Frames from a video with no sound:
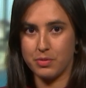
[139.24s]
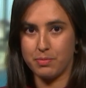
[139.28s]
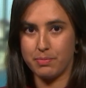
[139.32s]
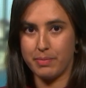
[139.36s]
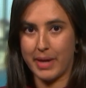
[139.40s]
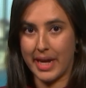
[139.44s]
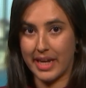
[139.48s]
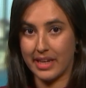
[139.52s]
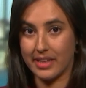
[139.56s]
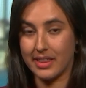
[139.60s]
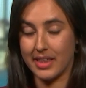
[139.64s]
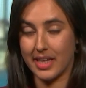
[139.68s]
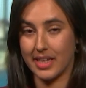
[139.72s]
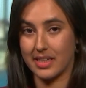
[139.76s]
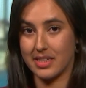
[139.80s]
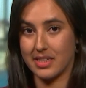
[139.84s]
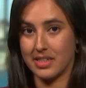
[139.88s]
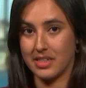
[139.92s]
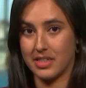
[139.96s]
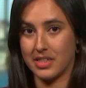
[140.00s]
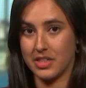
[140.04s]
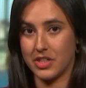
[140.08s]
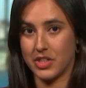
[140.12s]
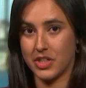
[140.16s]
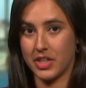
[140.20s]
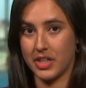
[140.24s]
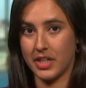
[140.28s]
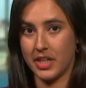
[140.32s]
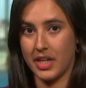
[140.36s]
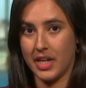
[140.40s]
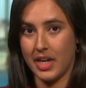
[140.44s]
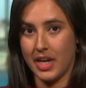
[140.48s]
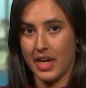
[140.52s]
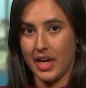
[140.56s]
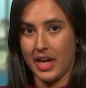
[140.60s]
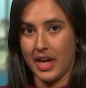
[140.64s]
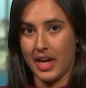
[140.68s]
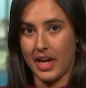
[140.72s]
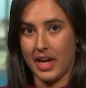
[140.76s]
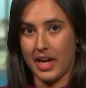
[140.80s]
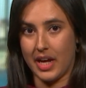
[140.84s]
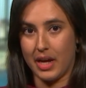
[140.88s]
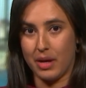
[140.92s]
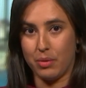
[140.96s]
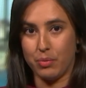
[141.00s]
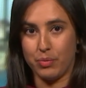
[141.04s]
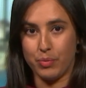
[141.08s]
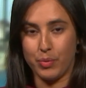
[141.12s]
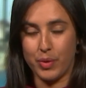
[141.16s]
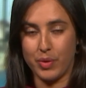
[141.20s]
make that decision.
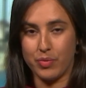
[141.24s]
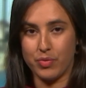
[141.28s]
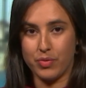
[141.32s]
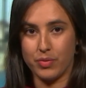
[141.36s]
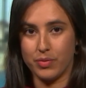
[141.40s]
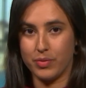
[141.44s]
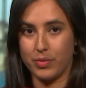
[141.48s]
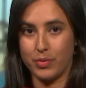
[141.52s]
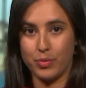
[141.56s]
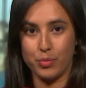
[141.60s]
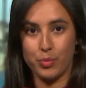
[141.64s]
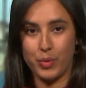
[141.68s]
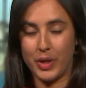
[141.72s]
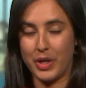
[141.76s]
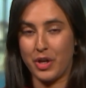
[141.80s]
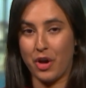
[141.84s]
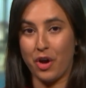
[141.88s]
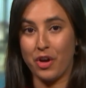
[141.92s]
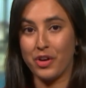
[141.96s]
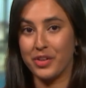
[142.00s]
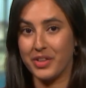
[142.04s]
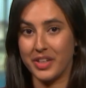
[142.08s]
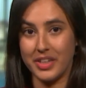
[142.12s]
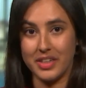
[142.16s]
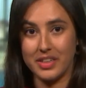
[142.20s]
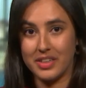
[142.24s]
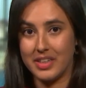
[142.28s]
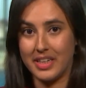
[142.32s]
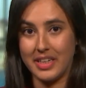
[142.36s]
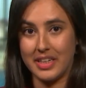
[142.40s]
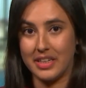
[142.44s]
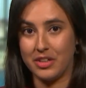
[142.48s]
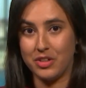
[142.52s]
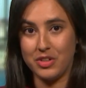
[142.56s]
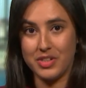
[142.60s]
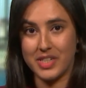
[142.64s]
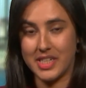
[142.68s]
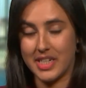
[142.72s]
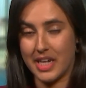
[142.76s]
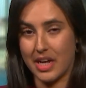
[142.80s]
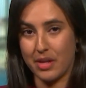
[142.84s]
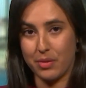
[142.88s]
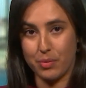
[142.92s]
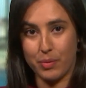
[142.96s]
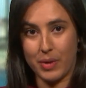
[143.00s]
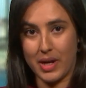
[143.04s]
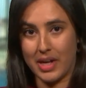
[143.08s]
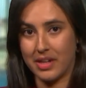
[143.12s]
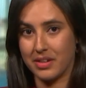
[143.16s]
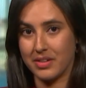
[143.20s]
Uh, we've we know that in New
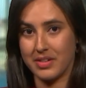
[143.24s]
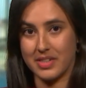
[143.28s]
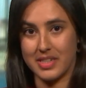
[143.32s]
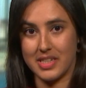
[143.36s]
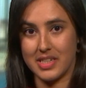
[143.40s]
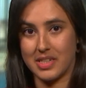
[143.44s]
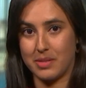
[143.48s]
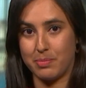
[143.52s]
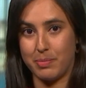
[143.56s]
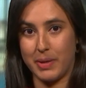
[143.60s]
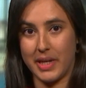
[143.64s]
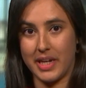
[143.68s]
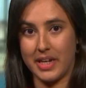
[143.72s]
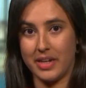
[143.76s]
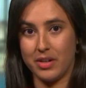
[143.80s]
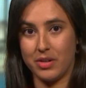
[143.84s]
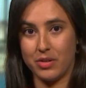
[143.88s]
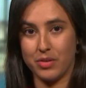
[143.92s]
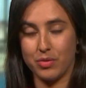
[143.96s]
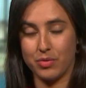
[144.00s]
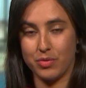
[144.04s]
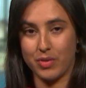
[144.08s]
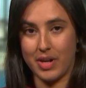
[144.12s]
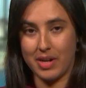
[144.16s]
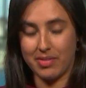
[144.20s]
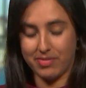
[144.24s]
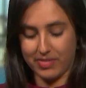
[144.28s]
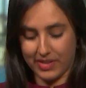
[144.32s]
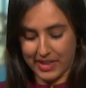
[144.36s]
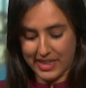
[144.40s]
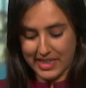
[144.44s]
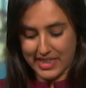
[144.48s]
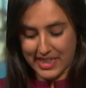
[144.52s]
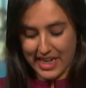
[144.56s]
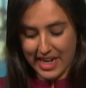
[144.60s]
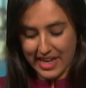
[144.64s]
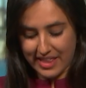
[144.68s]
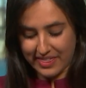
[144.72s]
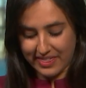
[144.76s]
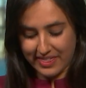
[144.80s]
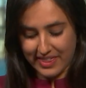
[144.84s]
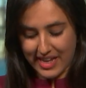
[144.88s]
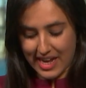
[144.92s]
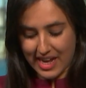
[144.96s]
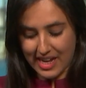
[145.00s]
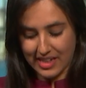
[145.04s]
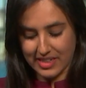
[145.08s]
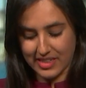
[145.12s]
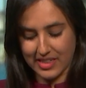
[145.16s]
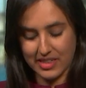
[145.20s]
South Wales, there's been roughly
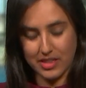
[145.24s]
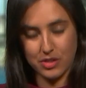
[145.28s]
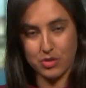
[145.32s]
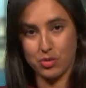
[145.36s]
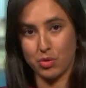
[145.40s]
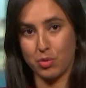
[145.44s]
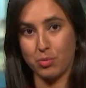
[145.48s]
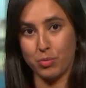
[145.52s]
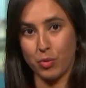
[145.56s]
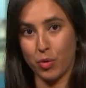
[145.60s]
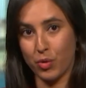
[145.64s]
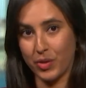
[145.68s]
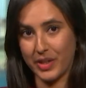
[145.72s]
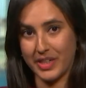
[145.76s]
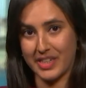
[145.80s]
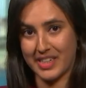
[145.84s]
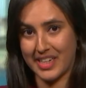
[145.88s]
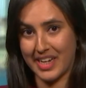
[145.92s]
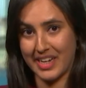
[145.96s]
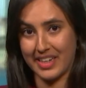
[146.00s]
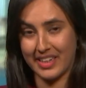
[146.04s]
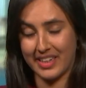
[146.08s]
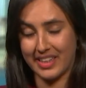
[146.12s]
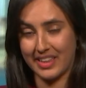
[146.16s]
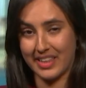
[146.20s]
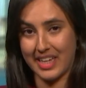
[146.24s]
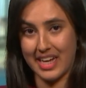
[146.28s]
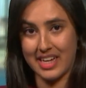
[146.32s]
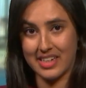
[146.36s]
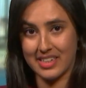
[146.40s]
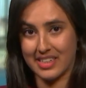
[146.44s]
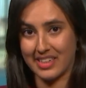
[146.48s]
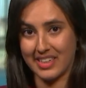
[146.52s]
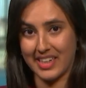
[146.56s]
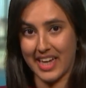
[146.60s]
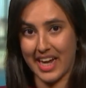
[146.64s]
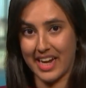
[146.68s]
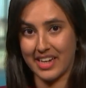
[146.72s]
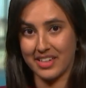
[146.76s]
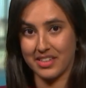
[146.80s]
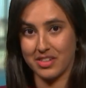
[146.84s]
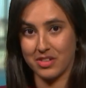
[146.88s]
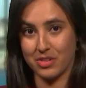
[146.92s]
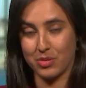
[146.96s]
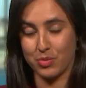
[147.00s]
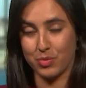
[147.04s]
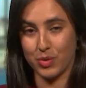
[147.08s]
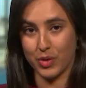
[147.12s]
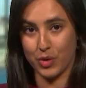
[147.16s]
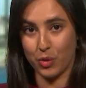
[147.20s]
10,000 or more than 10,000
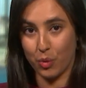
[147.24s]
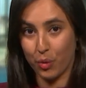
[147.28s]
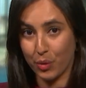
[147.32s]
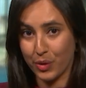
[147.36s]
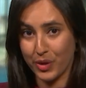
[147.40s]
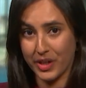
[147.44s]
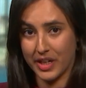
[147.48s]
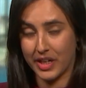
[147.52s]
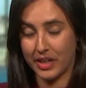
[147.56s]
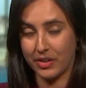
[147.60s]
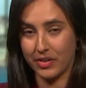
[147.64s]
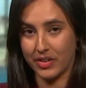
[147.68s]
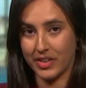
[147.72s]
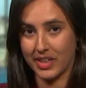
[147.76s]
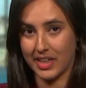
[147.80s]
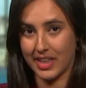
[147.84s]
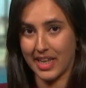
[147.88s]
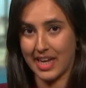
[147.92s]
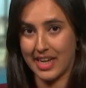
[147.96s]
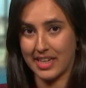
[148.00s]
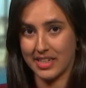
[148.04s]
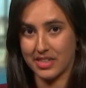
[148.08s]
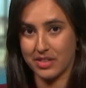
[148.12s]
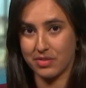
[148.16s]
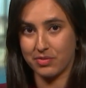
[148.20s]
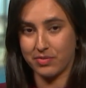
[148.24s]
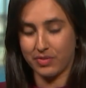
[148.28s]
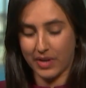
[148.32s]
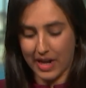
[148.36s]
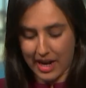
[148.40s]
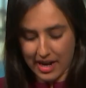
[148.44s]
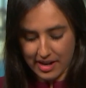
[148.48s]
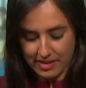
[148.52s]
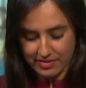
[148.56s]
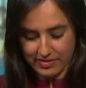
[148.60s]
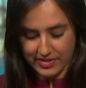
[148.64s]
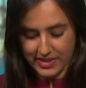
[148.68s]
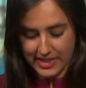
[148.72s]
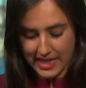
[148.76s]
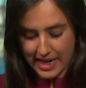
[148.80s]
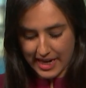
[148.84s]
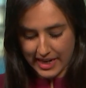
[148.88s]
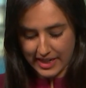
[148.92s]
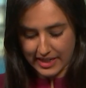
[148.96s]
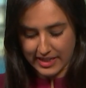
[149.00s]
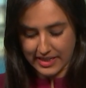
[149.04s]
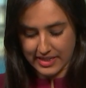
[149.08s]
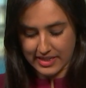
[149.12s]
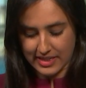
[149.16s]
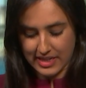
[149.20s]
cases recorded here in the last five
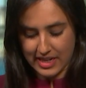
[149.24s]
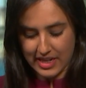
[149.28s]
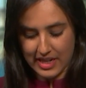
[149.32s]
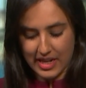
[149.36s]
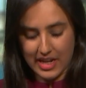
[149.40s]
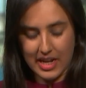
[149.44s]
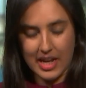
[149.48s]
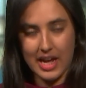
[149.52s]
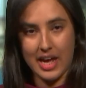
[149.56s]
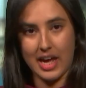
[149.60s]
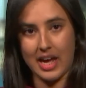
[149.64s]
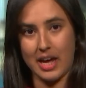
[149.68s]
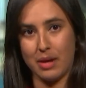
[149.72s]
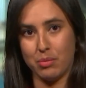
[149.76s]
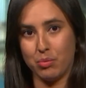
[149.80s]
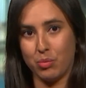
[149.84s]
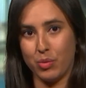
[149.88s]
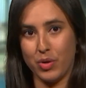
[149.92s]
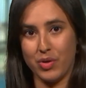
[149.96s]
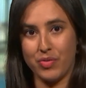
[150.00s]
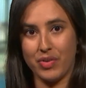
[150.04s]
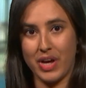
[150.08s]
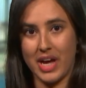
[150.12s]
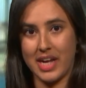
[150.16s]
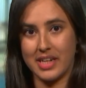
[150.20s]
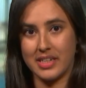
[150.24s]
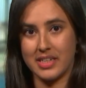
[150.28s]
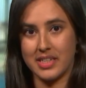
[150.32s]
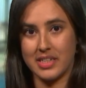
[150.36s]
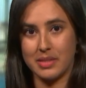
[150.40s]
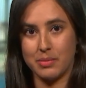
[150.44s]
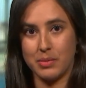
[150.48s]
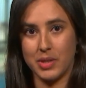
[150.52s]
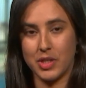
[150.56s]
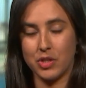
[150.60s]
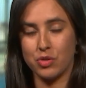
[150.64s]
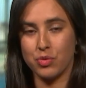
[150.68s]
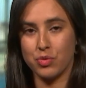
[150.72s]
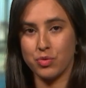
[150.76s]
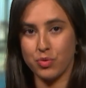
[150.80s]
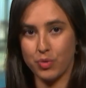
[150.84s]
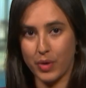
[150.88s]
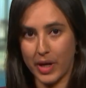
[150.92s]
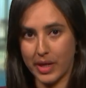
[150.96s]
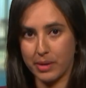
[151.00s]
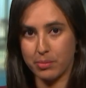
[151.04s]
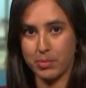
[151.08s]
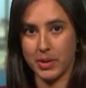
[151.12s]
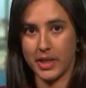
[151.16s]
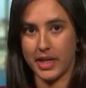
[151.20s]
days. Um, we've had some
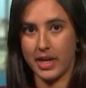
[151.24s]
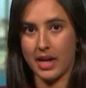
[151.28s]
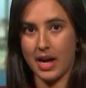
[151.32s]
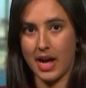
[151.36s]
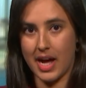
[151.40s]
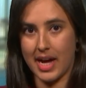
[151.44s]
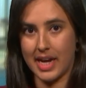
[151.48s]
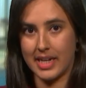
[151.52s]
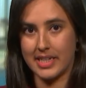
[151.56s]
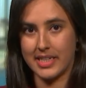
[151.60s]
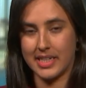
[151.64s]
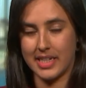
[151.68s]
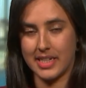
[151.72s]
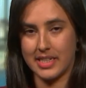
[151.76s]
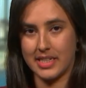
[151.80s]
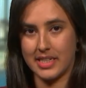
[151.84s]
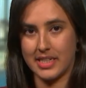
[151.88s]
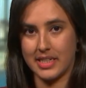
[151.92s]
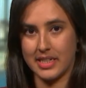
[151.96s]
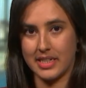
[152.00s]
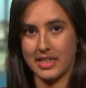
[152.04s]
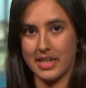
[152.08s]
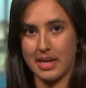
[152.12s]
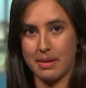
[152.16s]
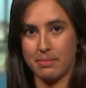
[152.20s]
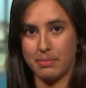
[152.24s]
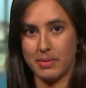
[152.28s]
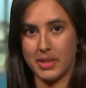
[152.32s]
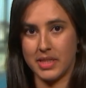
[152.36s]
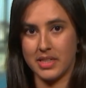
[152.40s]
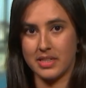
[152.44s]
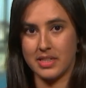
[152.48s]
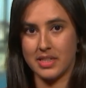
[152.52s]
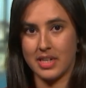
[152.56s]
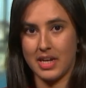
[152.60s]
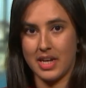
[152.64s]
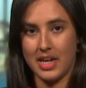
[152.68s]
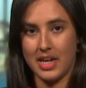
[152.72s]
incredibly high testing numbers.